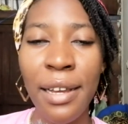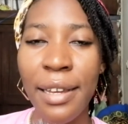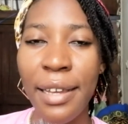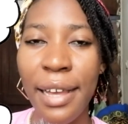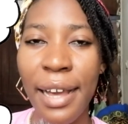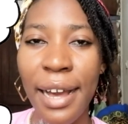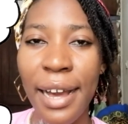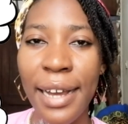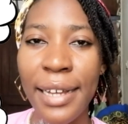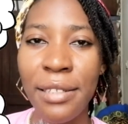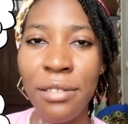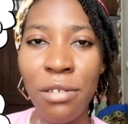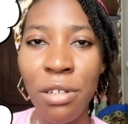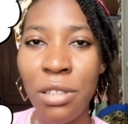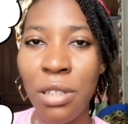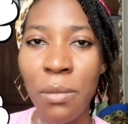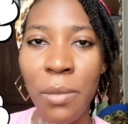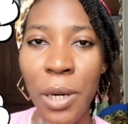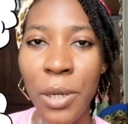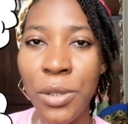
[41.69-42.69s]
I
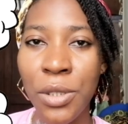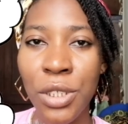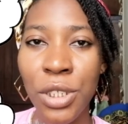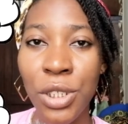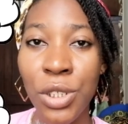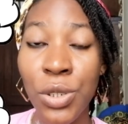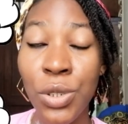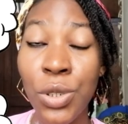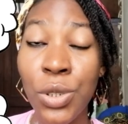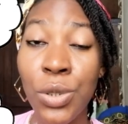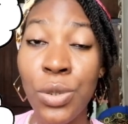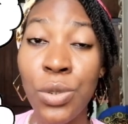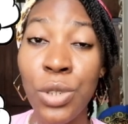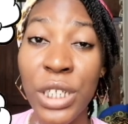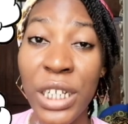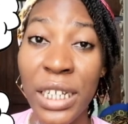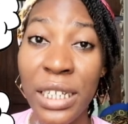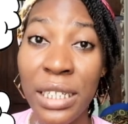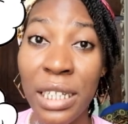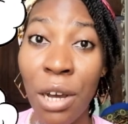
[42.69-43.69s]
talked about it. You should
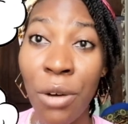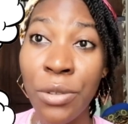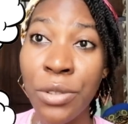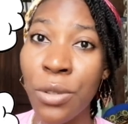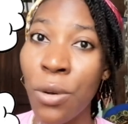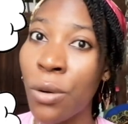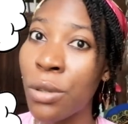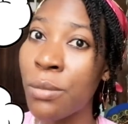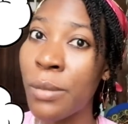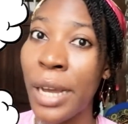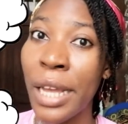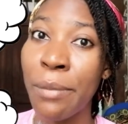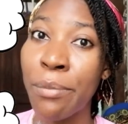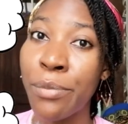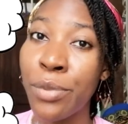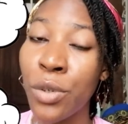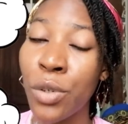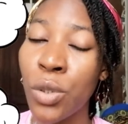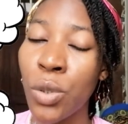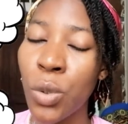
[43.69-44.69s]
check it out on my
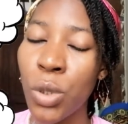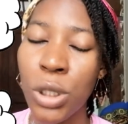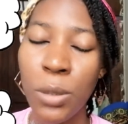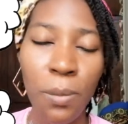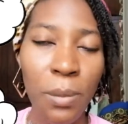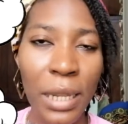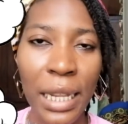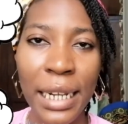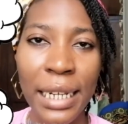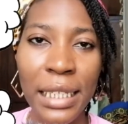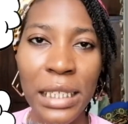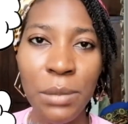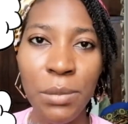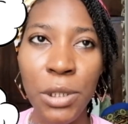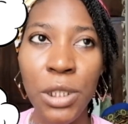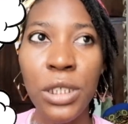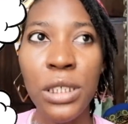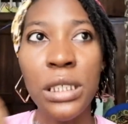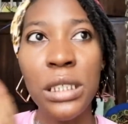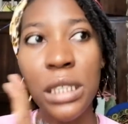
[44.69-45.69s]
book notes playlist
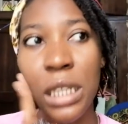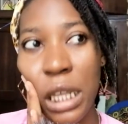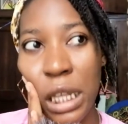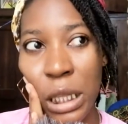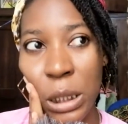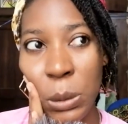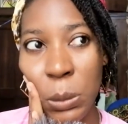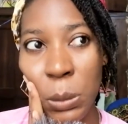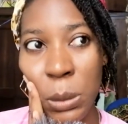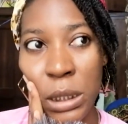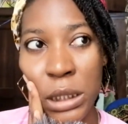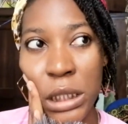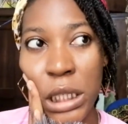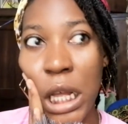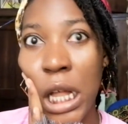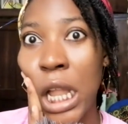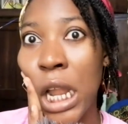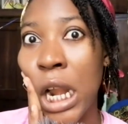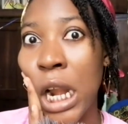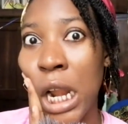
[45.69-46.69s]
because it was
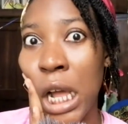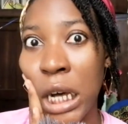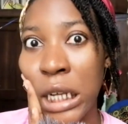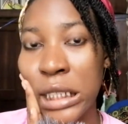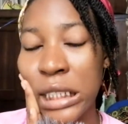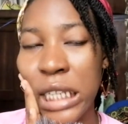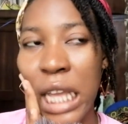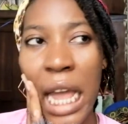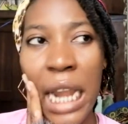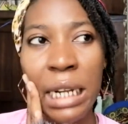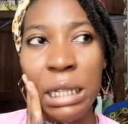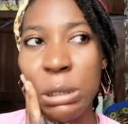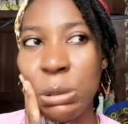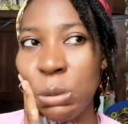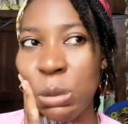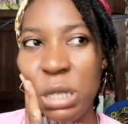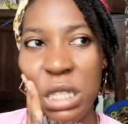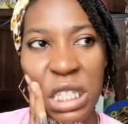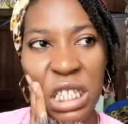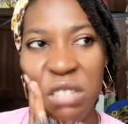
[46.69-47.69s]
a lot and
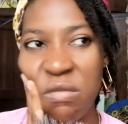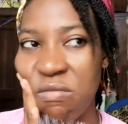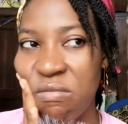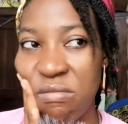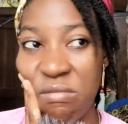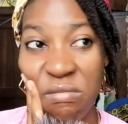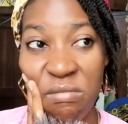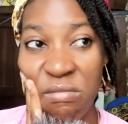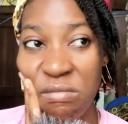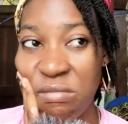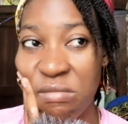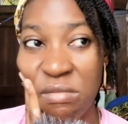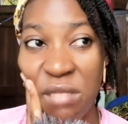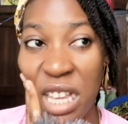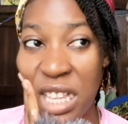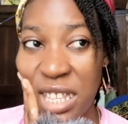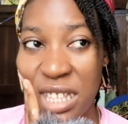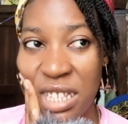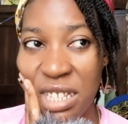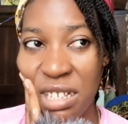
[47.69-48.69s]
it was
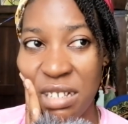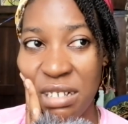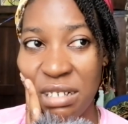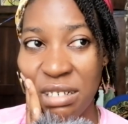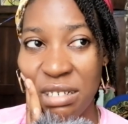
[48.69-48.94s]
messy.